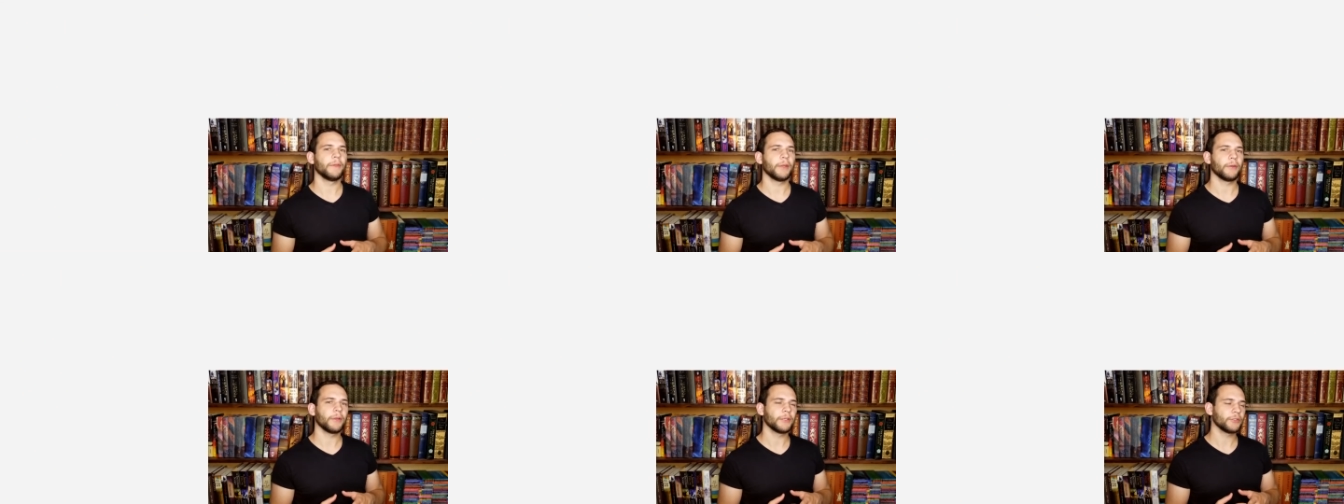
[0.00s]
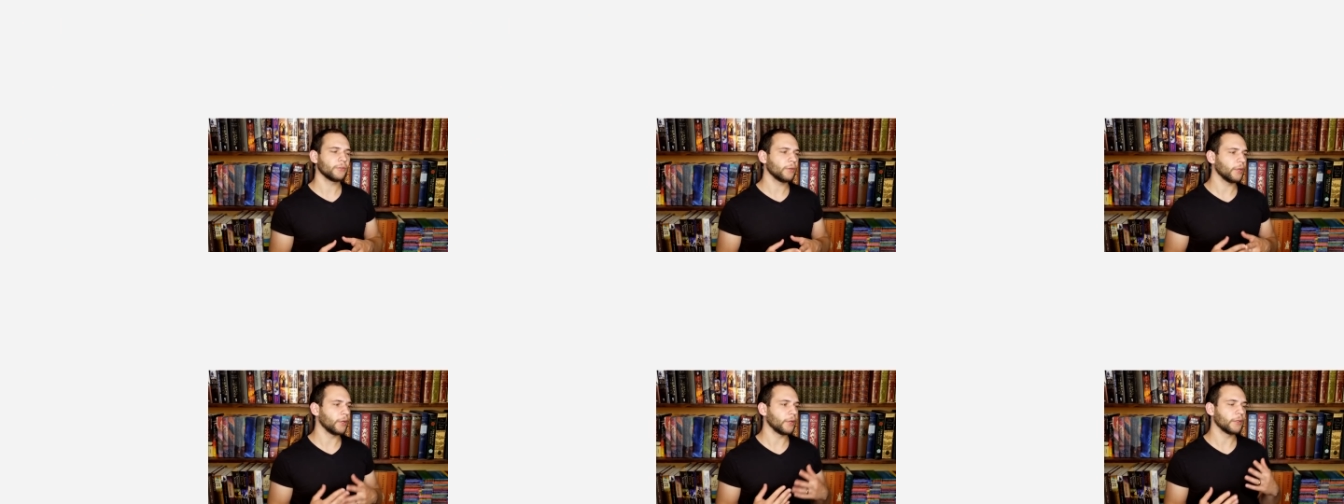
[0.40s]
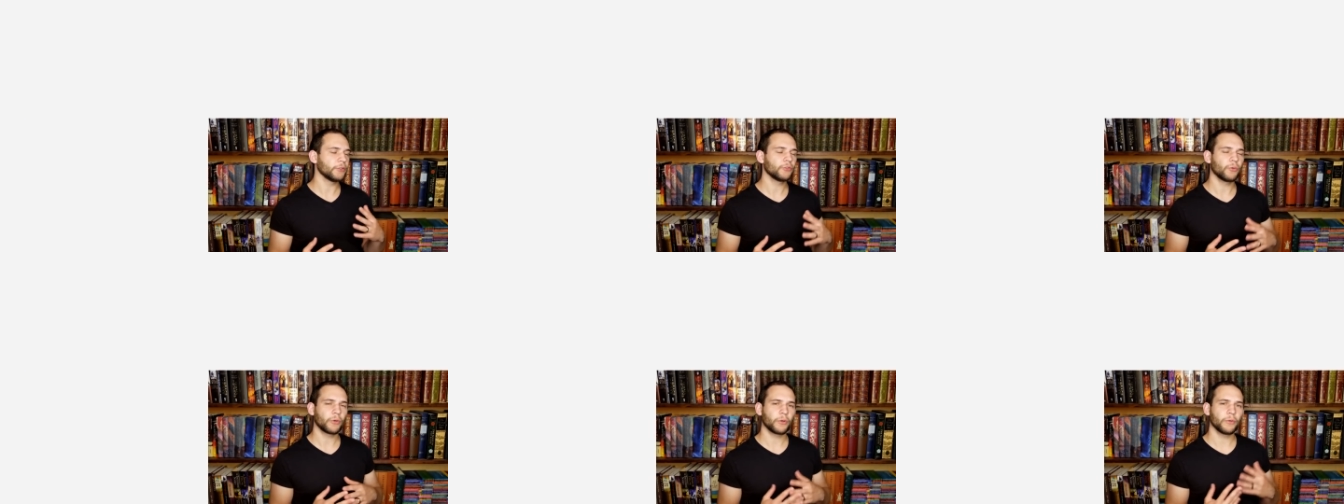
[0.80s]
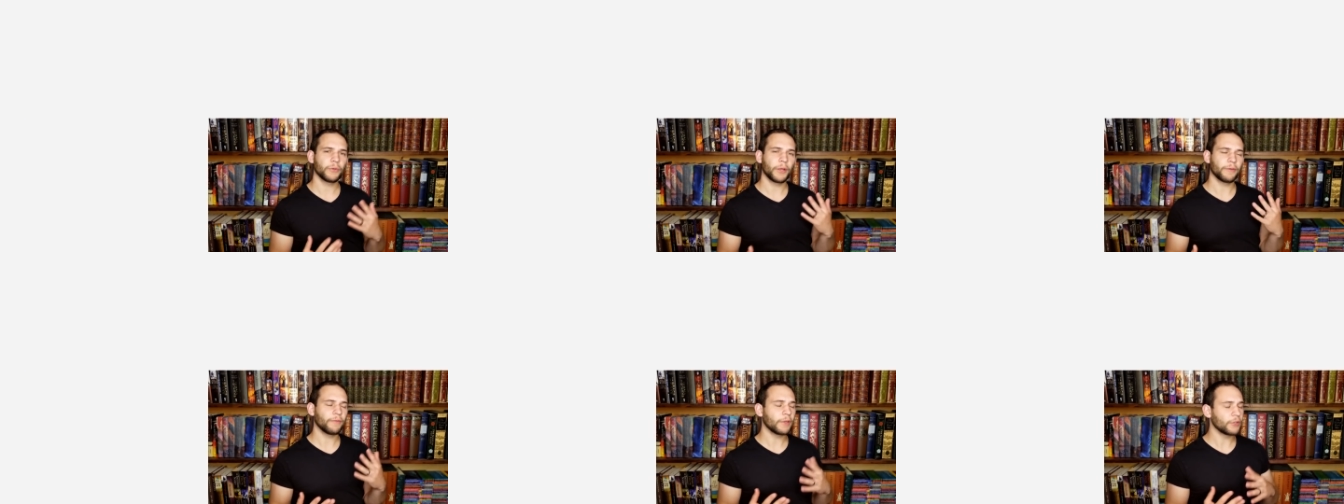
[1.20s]
that are his uh, historical
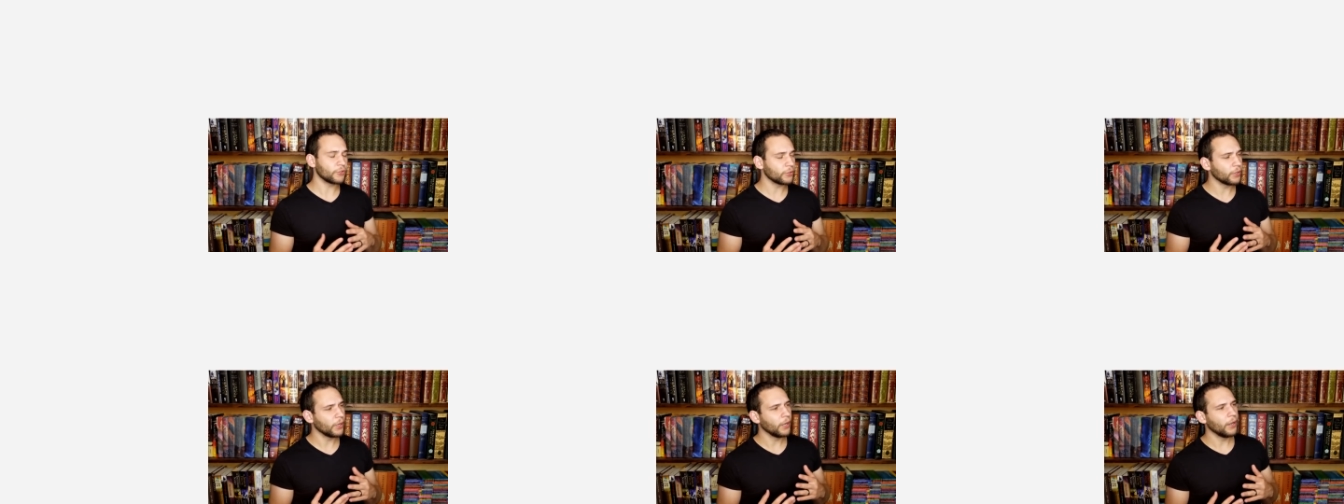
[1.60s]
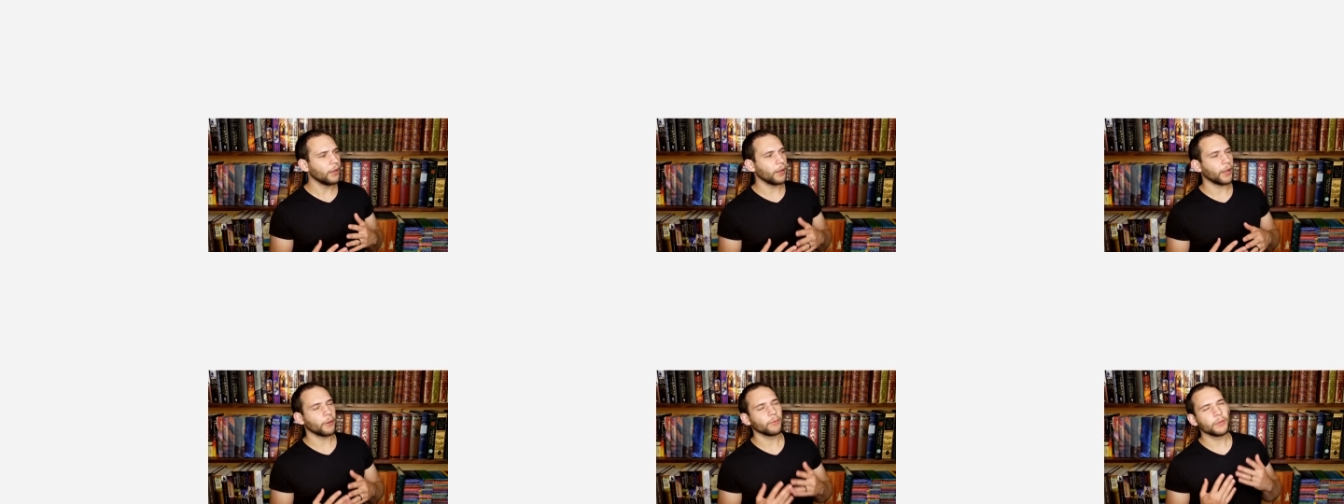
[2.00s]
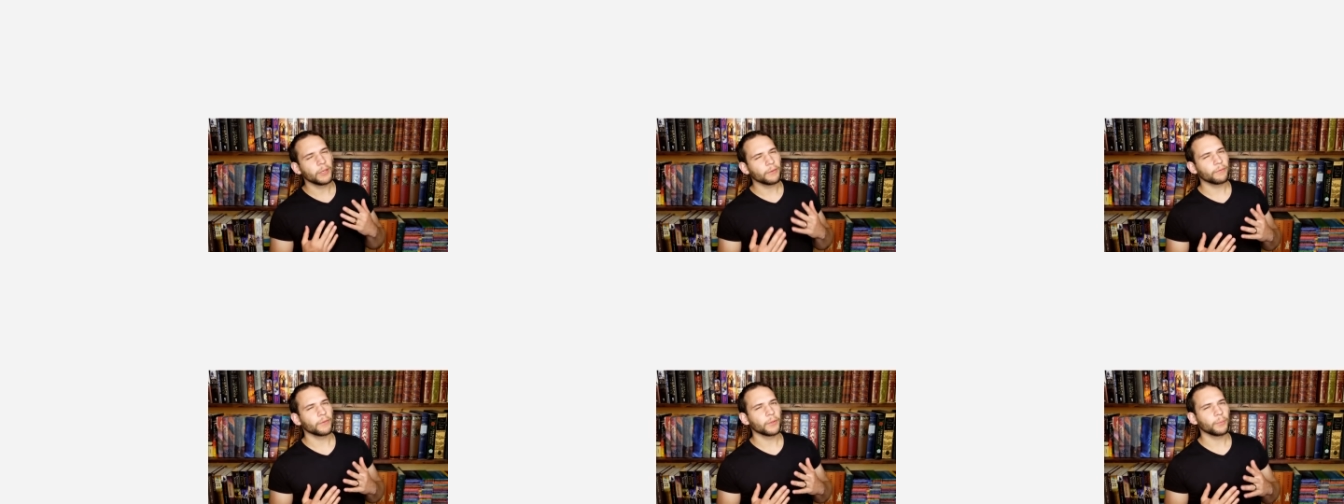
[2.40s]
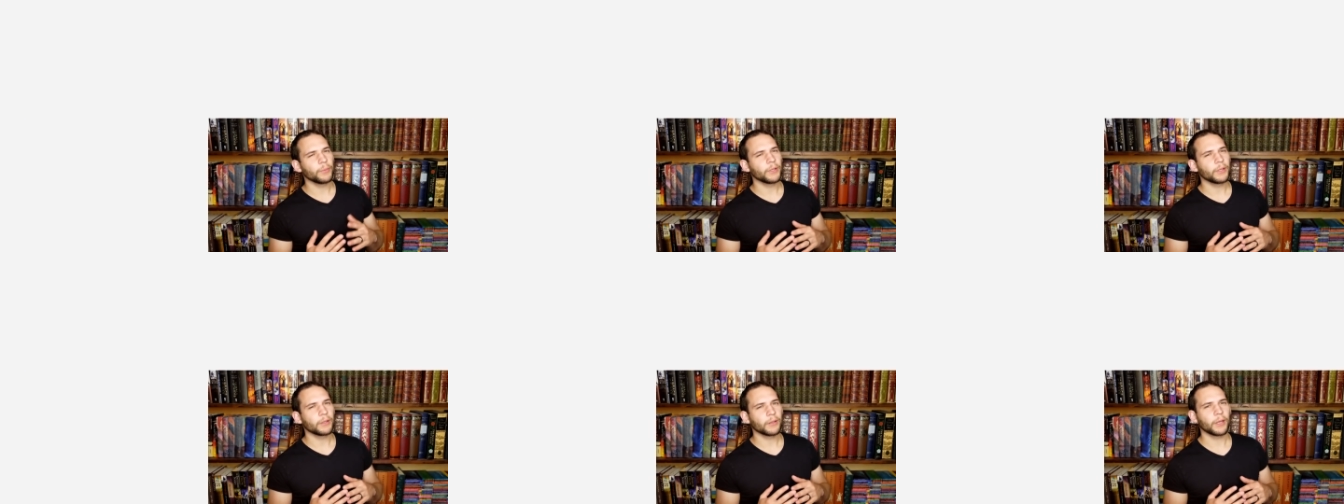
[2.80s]
nonfiction. I would definitely
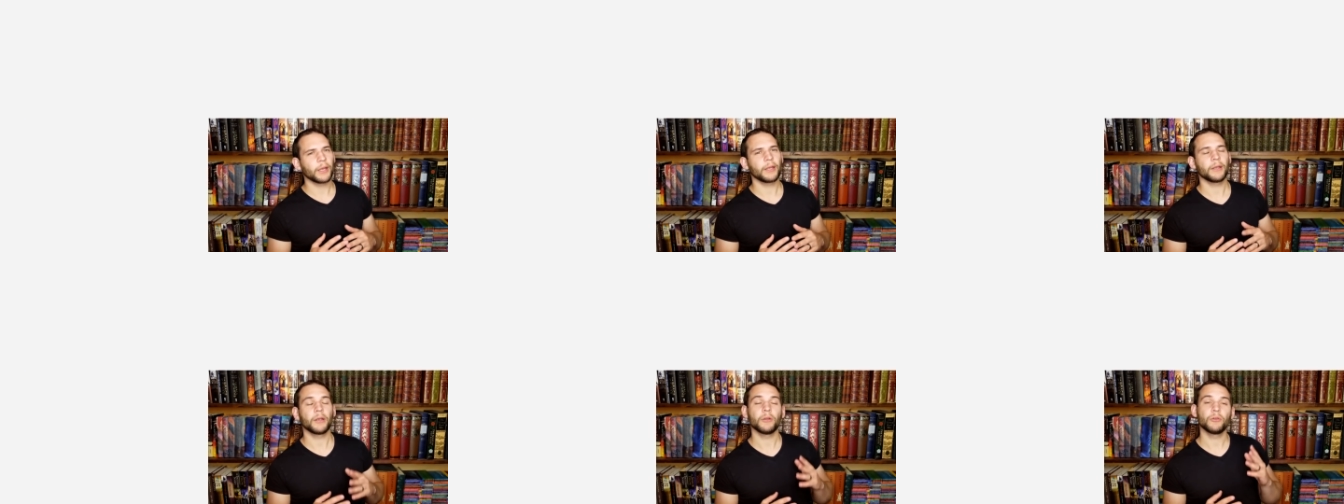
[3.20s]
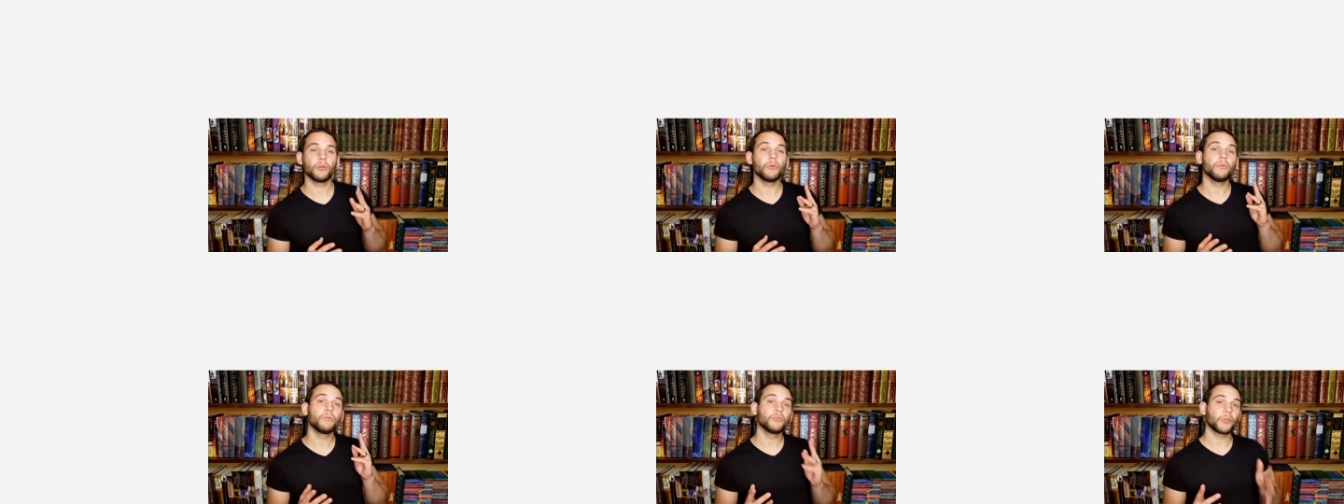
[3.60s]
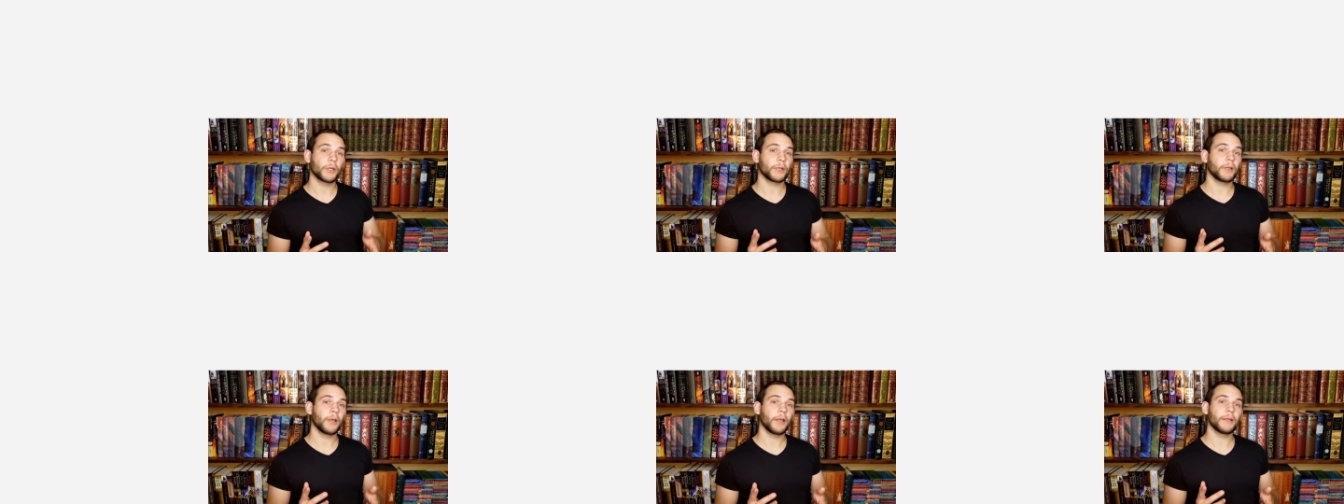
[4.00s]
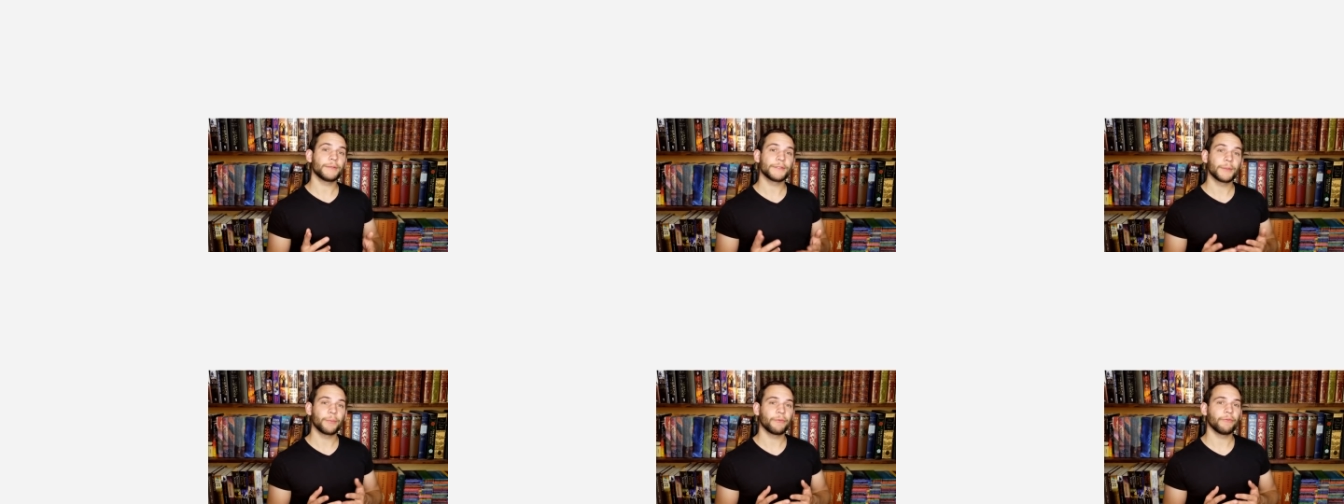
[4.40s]
be glad to check
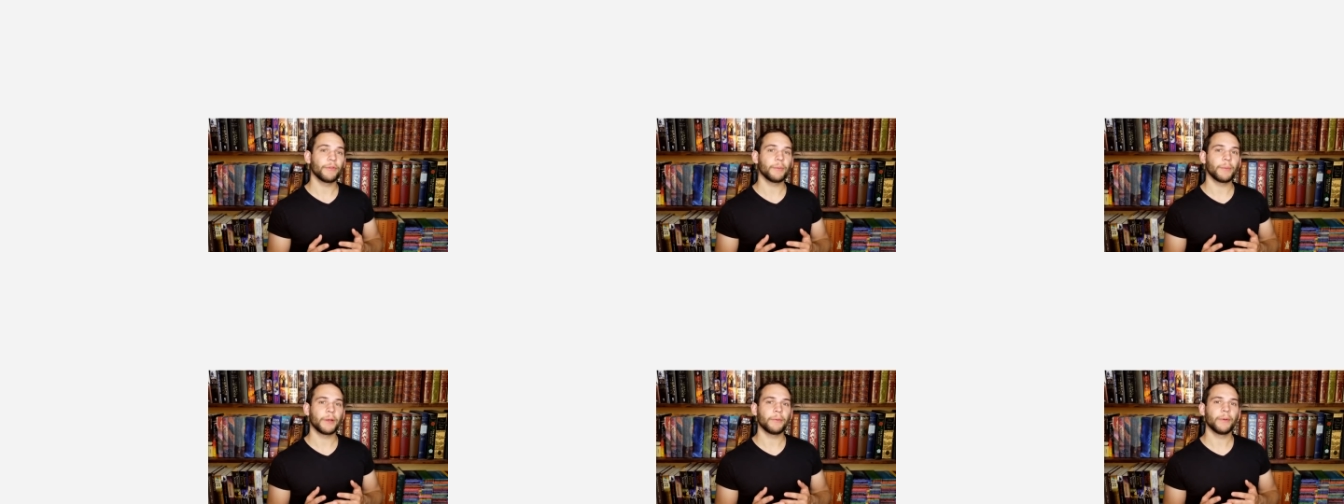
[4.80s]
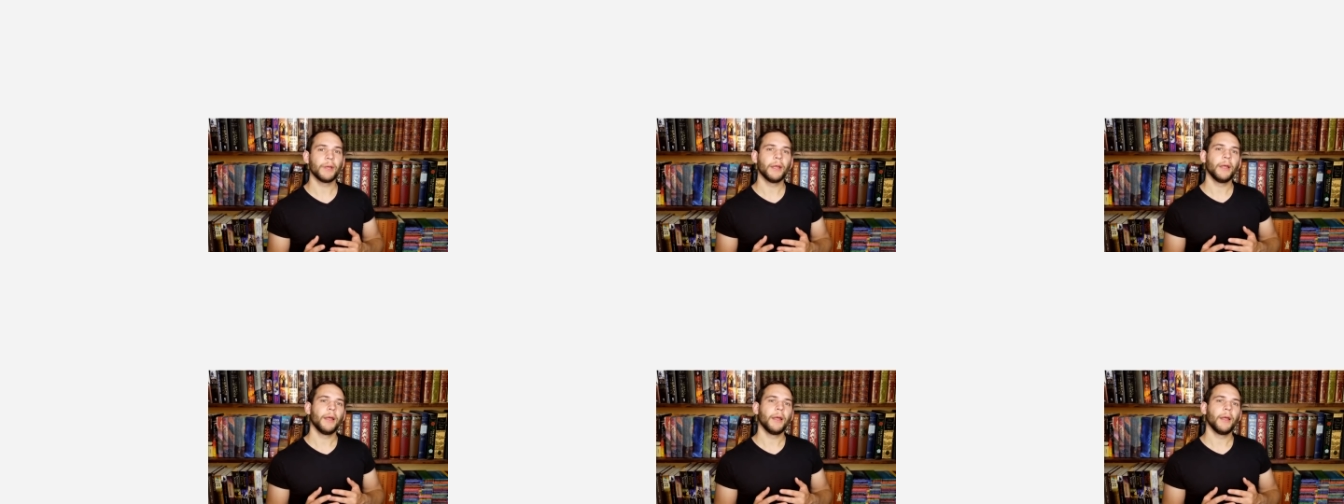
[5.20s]
some of them out.